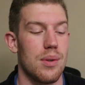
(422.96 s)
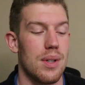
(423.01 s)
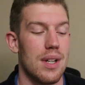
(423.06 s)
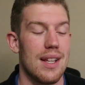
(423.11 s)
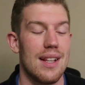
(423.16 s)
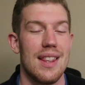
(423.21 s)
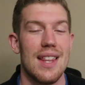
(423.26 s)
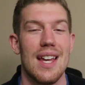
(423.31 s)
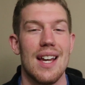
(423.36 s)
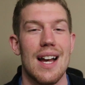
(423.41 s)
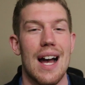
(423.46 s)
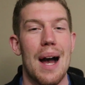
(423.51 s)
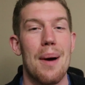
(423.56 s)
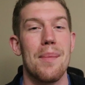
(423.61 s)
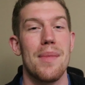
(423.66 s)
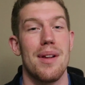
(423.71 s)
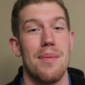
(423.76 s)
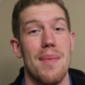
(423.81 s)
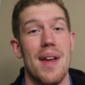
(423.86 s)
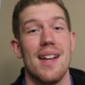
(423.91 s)
doing anything,
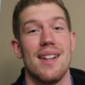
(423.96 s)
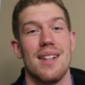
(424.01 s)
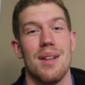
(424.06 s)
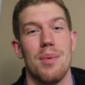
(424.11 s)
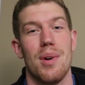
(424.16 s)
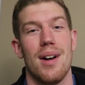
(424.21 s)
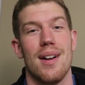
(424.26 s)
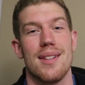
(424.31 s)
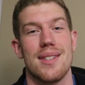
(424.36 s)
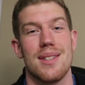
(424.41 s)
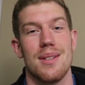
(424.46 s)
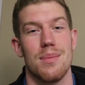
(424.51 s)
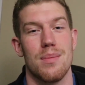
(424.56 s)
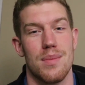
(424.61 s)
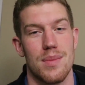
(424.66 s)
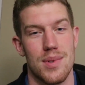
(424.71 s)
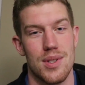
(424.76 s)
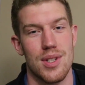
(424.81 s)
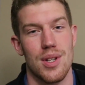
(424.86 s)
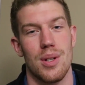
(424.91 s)
I'm gonna make them awesome,
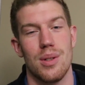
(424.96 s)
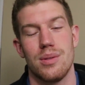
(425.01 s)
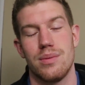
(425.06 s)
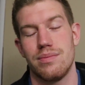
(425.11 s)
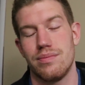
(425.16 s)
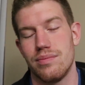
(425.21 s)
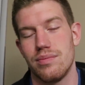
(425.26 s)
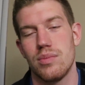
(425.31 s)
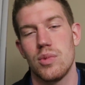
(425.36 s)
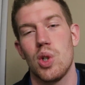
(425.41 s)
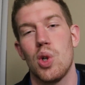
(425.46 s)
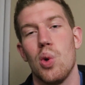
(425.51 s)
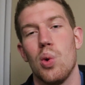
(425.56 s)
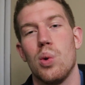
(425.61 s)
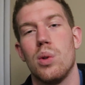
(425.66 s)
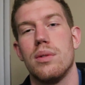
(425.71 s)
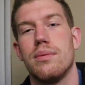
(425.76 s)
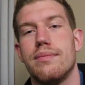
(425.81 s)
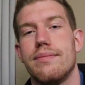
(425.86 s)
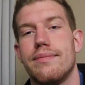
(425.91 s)
so cool.